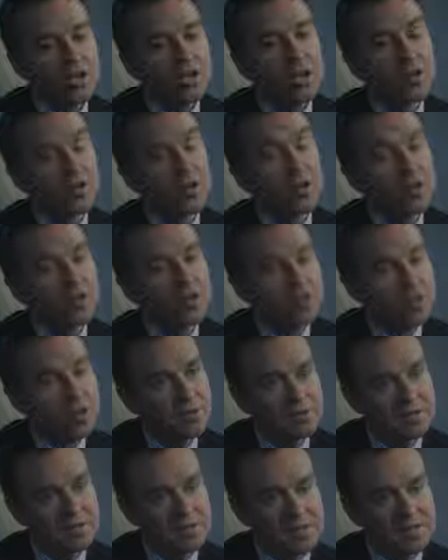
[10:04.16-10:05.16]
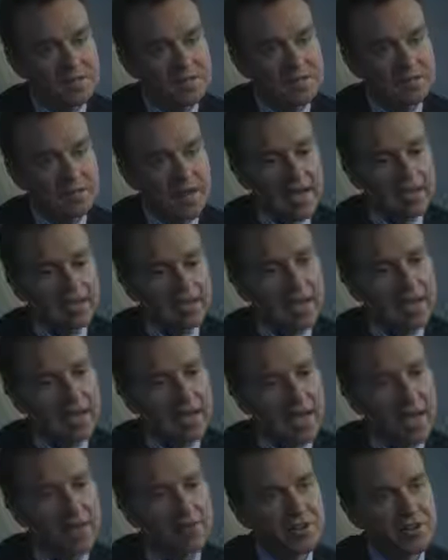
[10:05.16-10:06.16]
Your own immune system has an
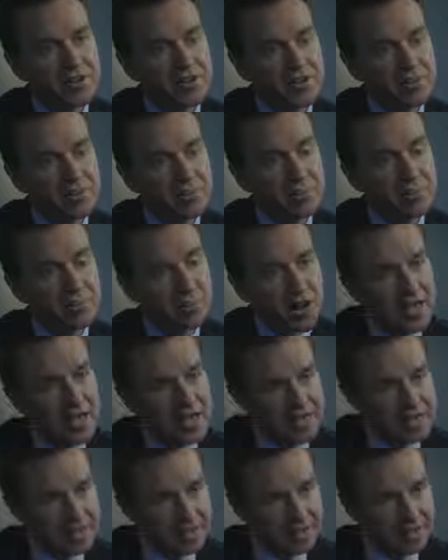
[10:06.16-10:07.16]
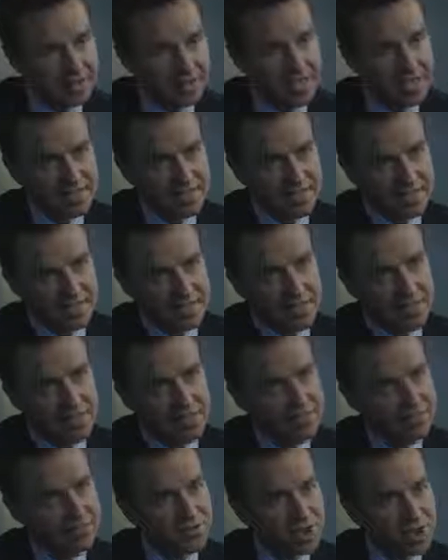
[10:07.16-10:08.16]
inherent brake, has a
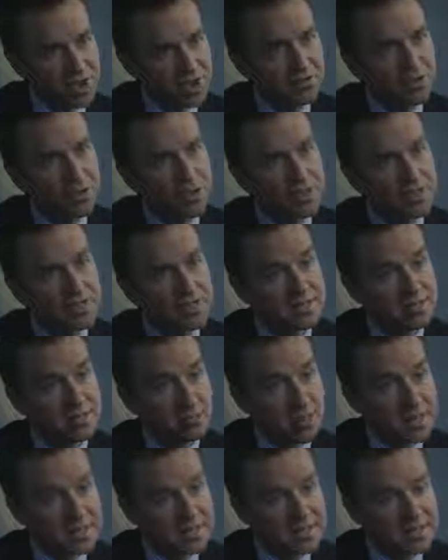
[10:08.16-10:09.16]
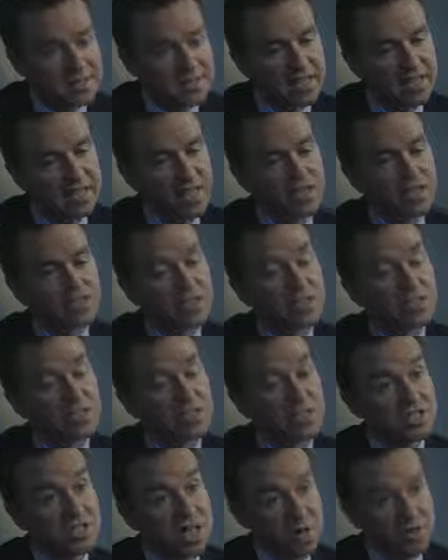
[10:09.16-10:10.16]
series of checkpoints, brakes, which
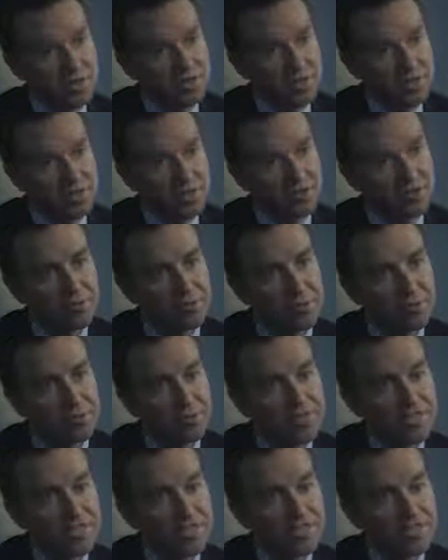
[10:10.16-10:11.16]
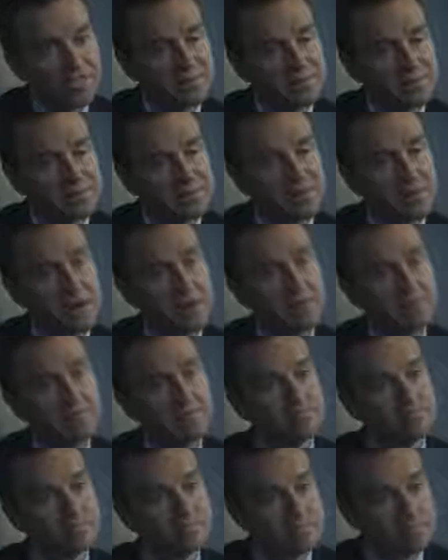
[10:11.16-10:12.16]
stop your immune system from
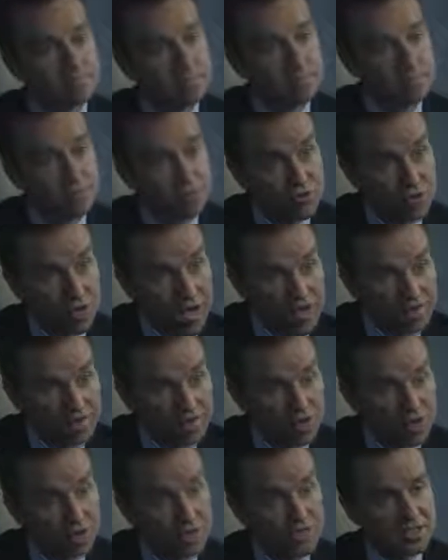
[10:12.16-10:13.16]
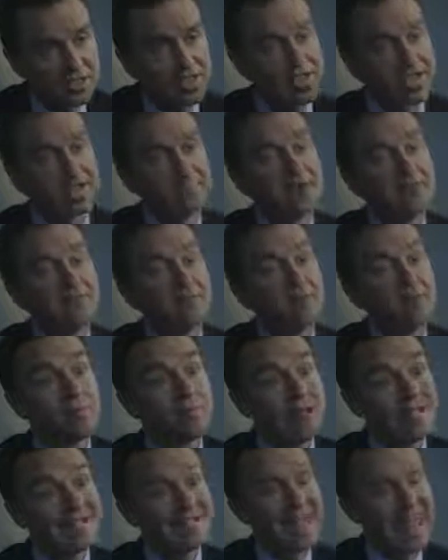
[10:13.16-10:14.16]
driving all the time and
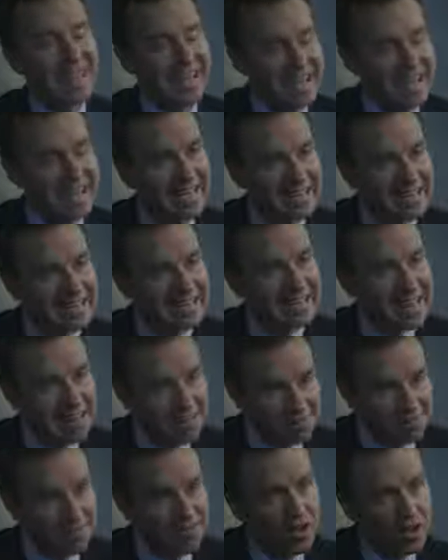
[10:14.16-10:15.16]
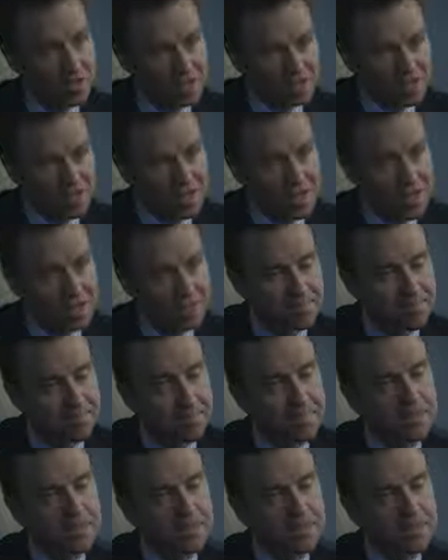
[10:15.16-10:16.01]
from attacking itself all the time.